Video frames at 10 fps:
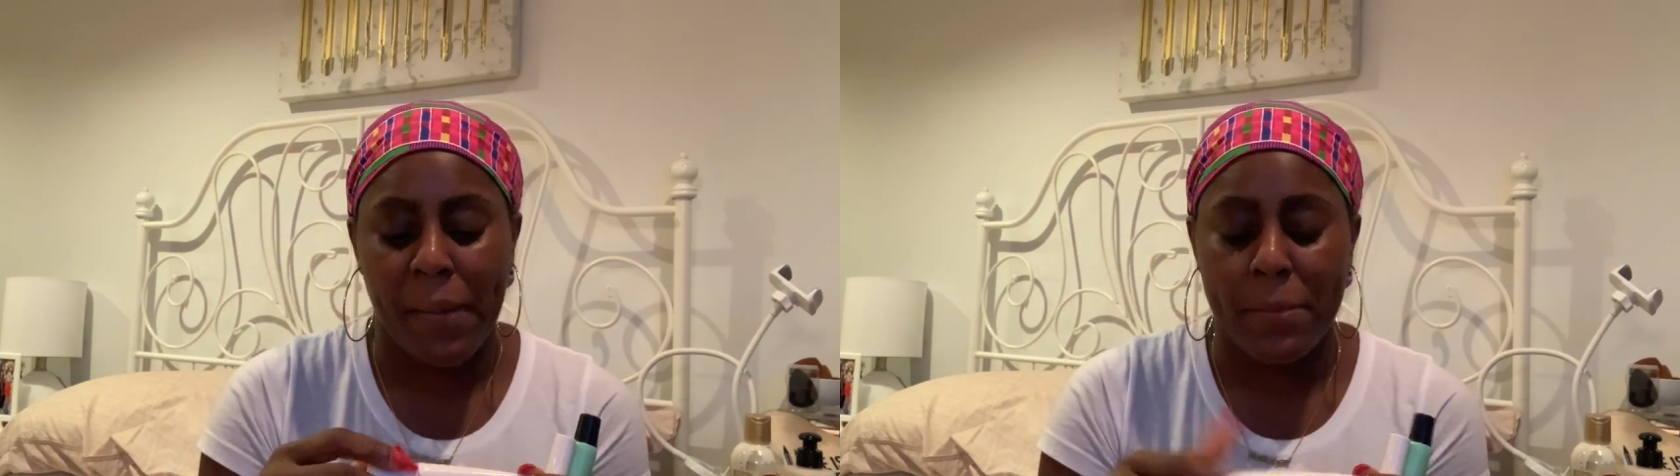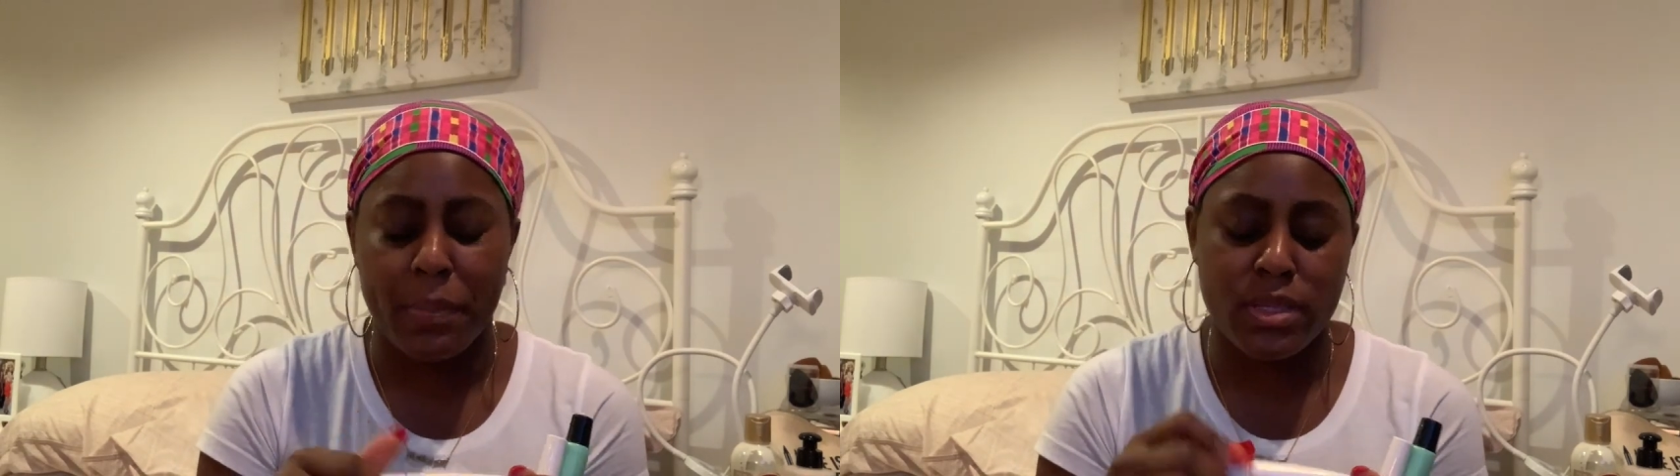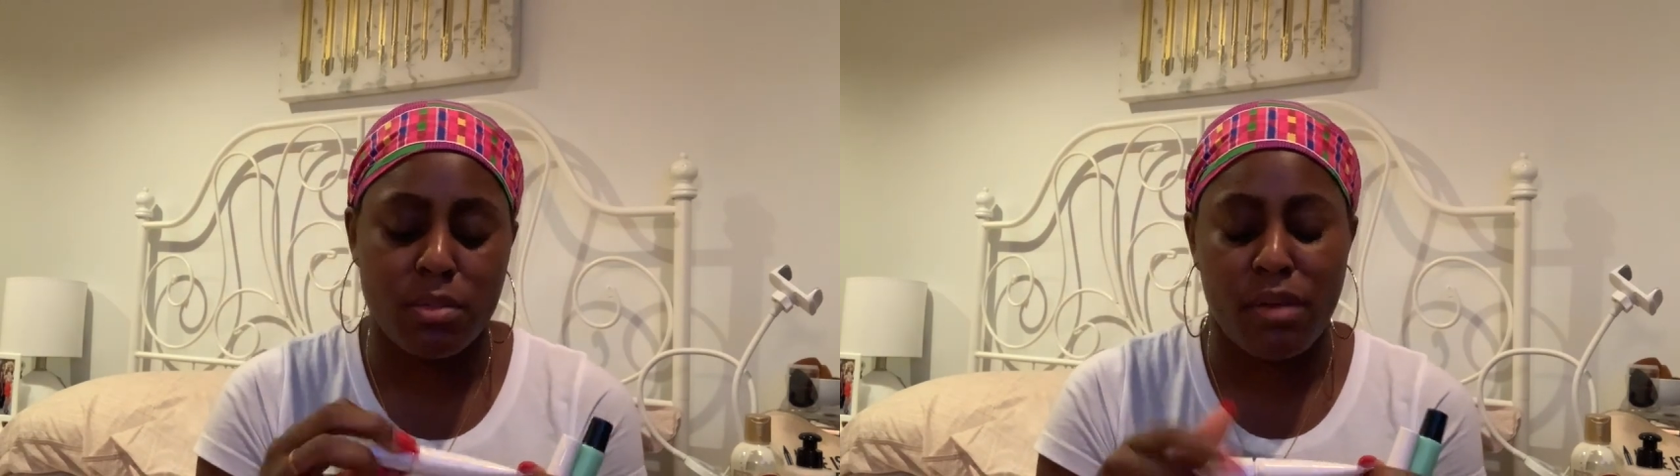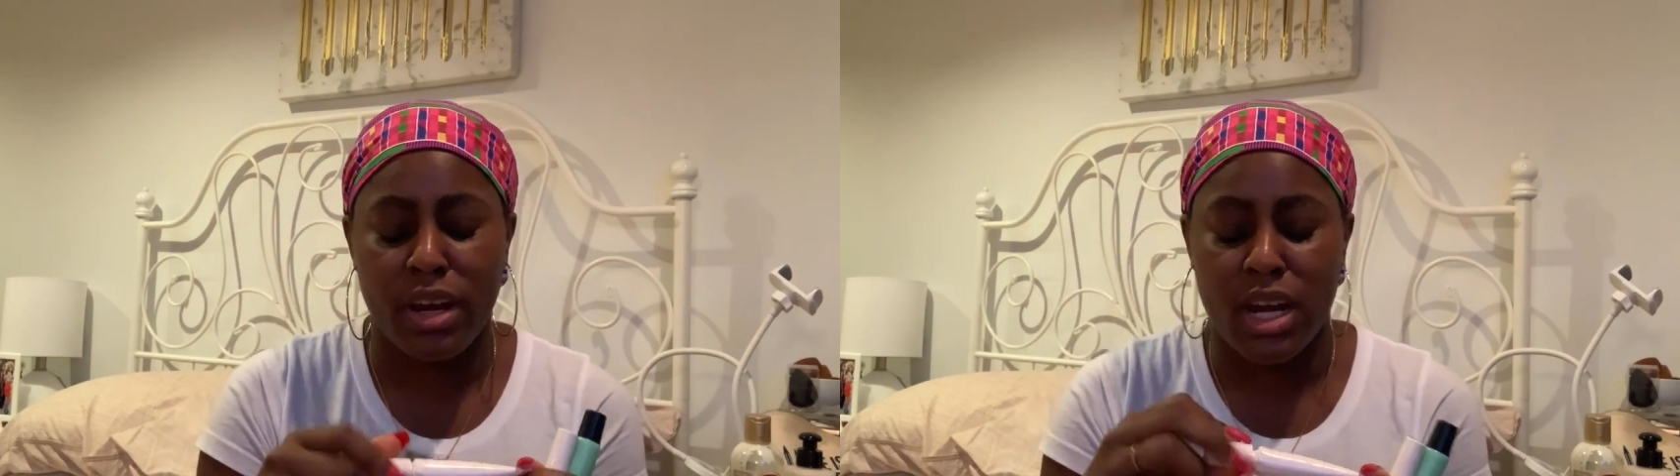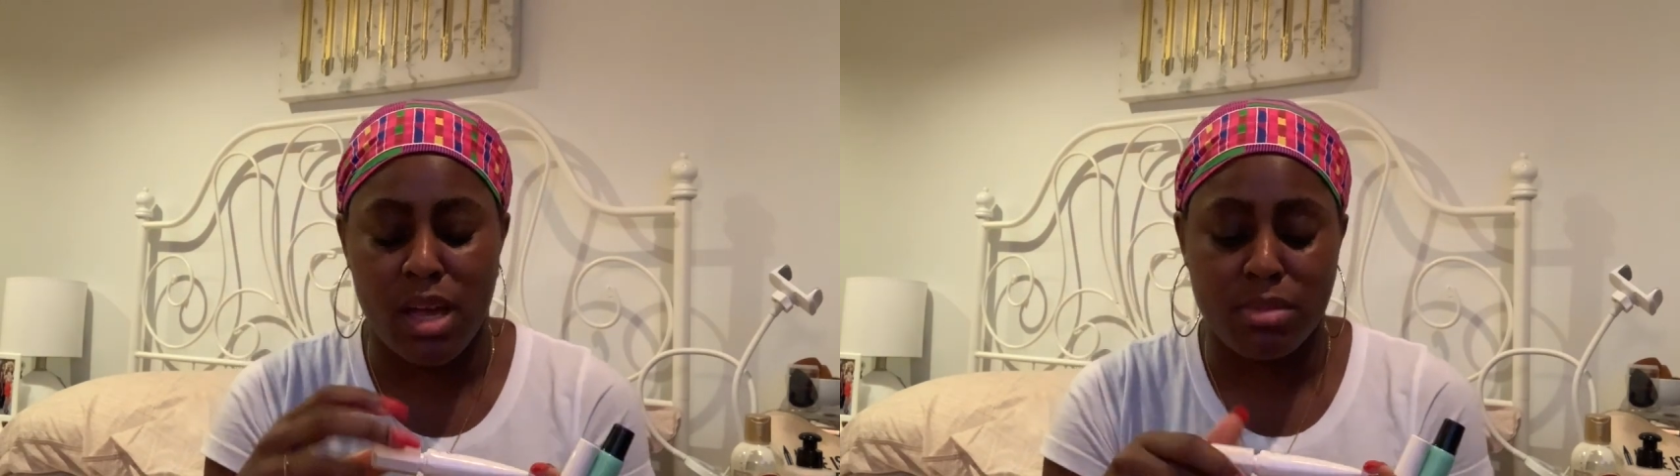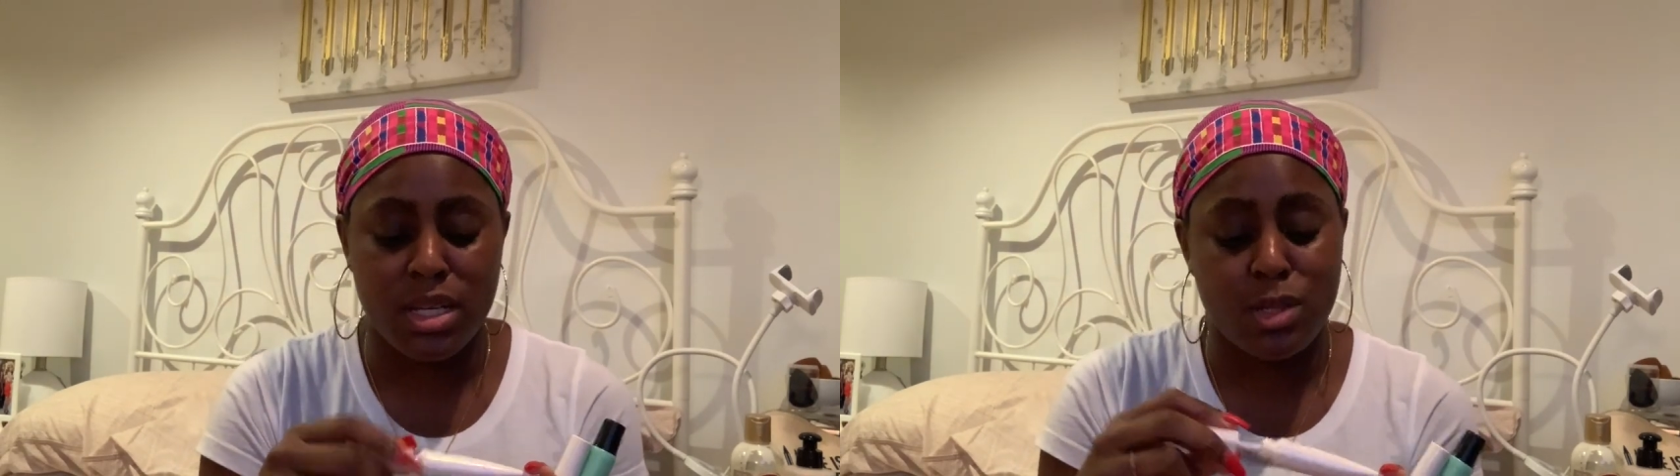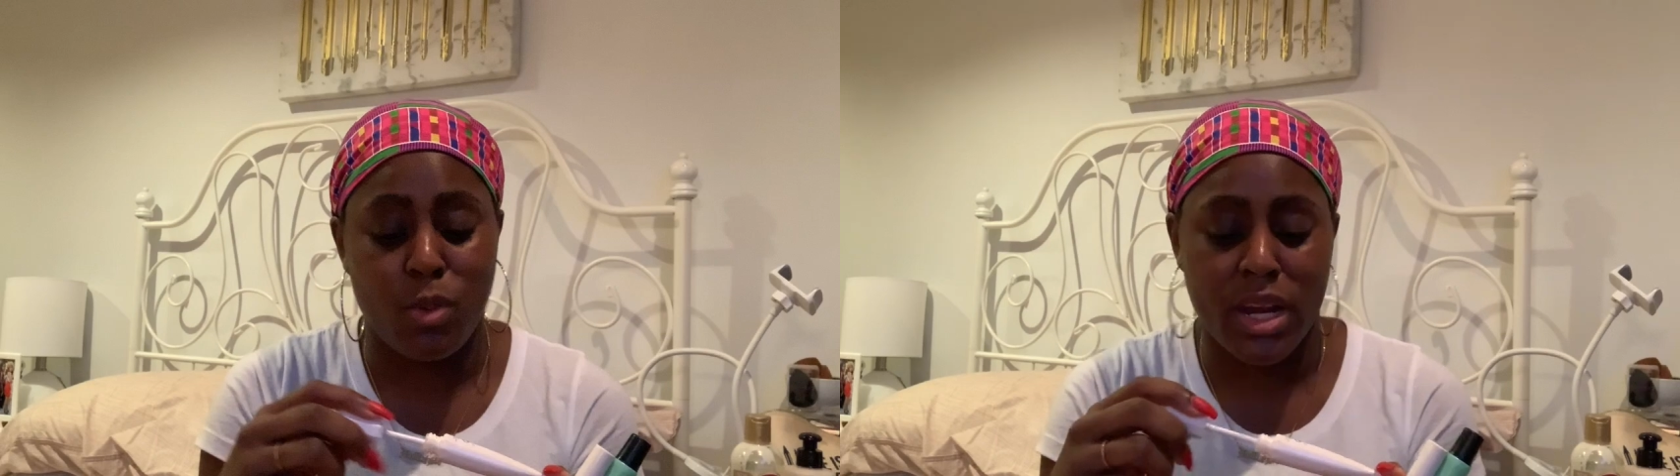I'm going to put some on right now because why